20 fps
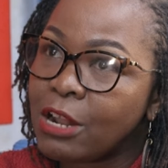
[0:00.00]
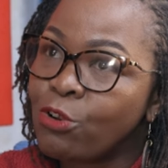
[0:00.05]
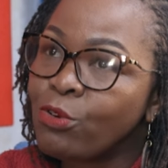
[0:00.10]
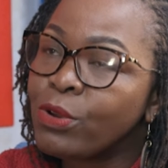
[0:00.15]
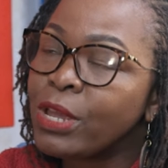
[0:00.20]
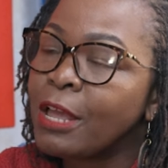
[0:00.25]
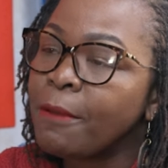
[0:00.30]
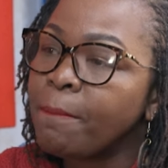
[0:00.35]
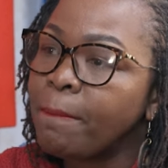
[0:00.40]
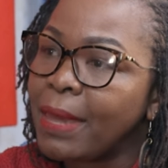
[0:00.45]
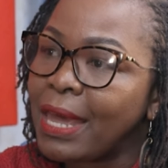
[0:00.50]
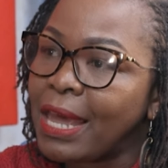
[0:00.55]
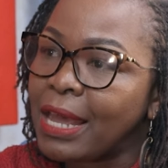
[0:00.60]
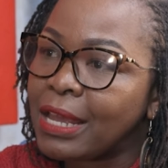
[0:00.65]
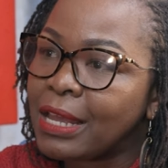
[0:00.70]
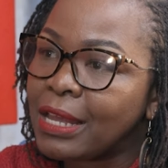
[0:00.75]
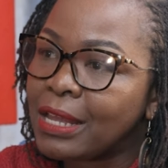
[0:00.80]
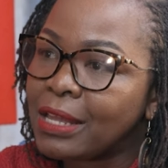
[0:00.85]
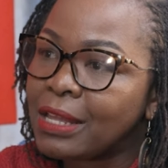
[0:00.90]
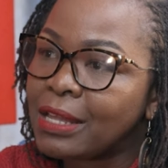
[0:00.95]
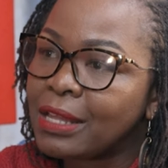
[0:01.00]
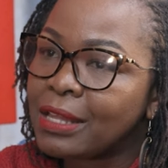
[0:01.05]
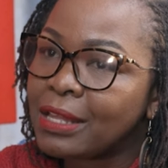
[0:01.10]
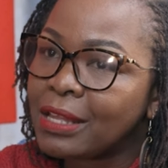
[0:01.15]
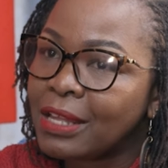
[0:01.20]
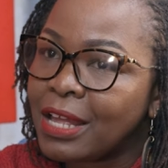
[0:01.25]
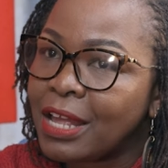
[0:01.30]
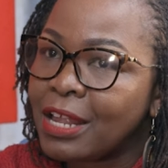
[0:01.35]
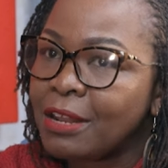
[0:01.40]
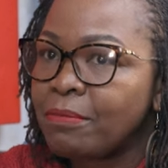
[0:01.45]
looking back,
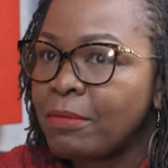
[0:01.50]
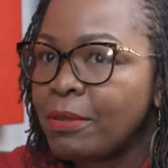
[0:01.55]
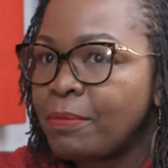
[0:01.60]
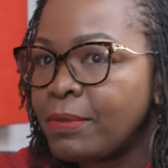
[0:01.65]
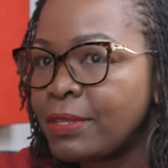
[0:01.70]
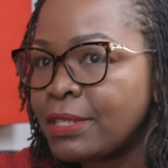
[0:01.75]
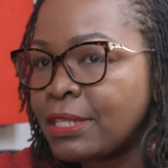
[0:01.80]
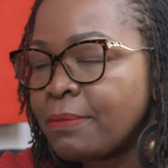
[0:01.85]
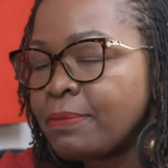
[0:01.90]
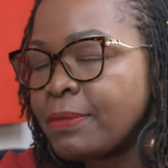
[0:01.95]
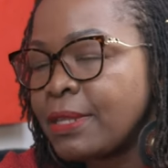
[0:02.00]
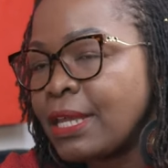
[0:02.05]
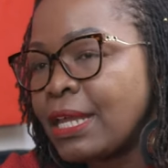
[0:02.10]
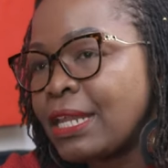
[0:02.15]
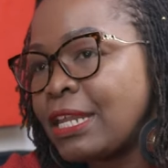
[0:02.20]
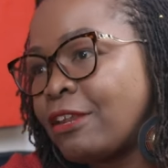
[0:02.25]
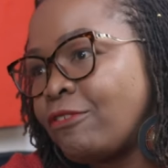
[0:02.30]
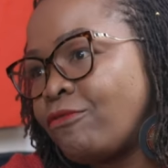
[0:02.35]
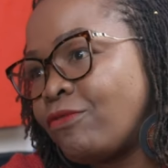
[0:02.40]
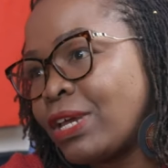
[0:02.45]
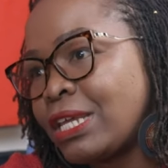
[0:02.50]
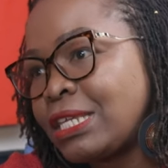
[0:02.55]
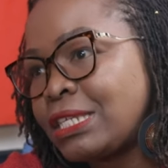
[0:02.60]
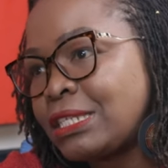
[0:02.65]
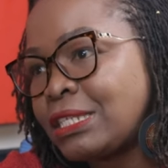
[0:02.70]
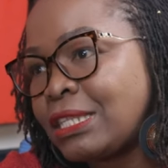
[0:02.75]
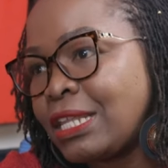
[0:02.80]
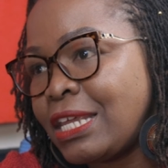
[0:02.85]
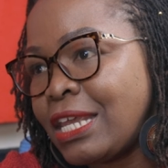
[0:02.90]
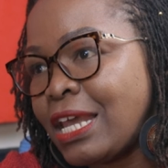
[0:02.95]
and maybe something I'd
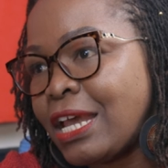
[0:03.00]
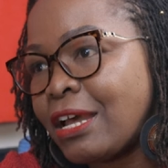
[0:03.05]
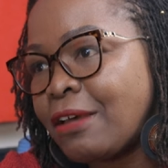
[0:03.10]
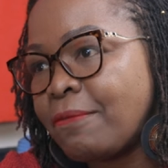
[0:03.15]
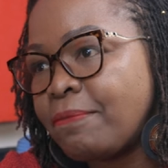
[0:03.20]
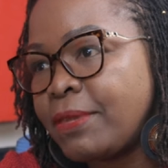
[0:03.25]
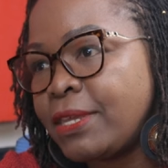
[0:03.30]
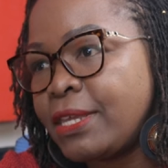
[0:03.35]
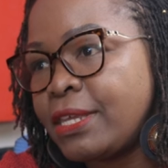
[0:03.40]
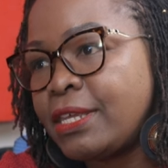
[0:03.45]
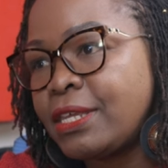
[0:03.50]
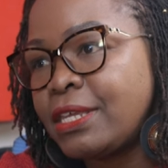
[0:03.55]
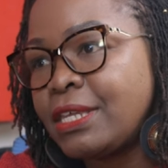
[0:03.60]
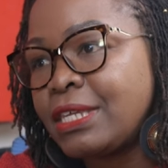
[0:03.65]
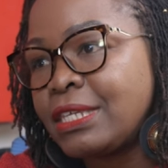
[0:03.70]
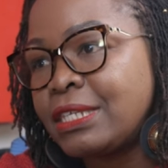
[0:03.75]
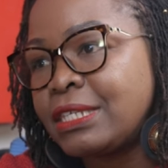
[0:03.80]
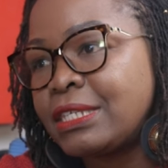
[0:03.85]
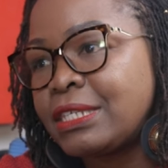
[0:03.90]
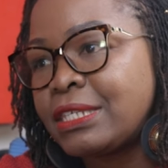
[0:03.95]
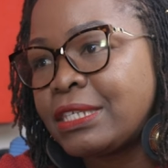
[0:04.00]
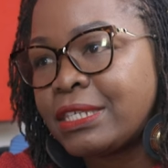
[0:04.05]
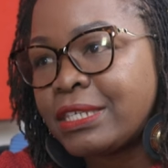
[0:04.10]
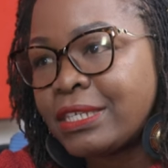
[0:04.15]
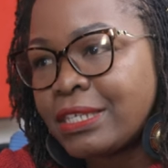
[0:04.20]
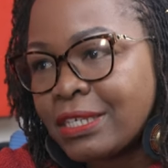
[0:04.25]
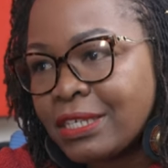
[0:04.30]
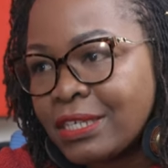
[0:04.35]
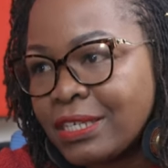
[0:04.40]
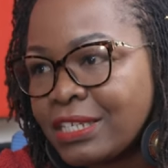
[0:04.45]
advise the younger me is
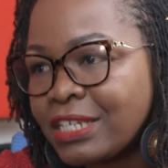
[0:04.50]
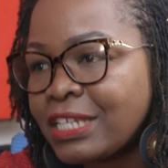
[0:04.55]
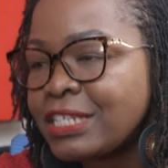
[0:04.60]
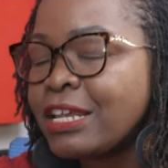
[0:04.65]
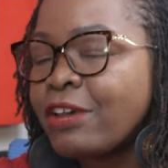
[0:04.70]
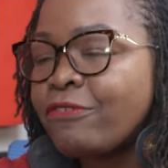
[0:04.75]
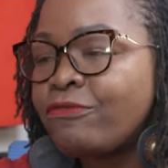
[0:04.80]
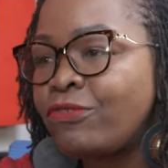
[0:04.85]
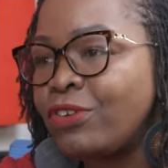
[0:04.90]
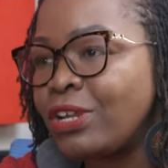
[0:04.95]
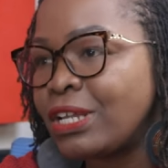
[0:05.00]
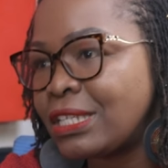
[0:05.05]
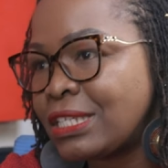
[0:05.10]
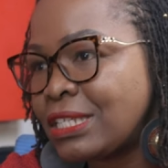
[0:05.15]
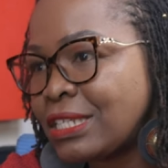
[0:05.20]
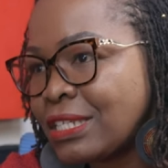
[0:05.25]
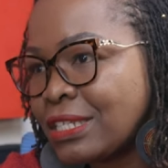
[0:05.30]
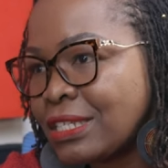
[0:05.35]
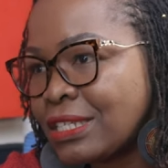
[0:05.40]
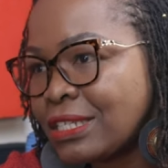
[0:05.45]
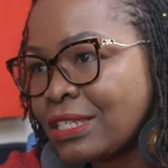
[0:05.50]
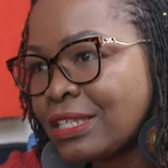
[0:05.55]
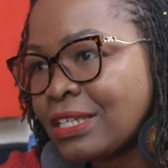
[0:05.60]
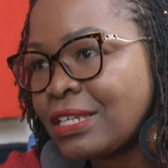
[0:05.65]
just have friends